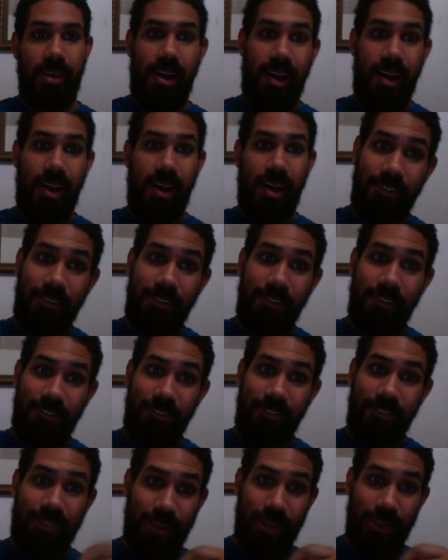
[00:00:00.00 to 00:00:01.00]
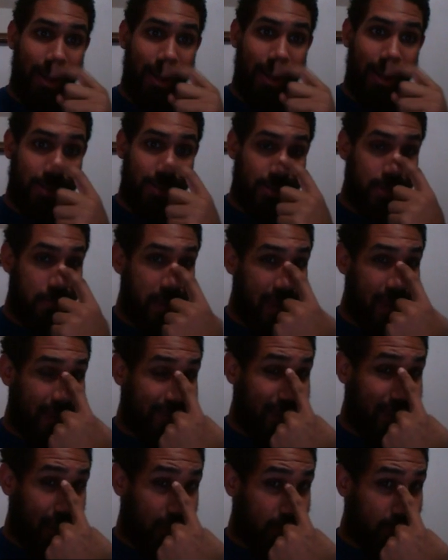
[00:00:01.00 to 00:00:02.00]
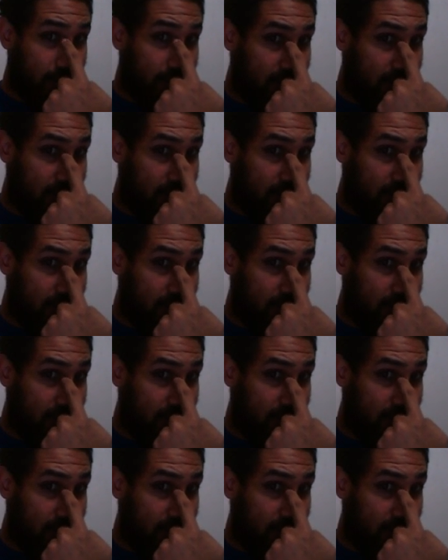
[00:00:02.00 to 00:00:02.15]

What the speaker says: 151 to be exact.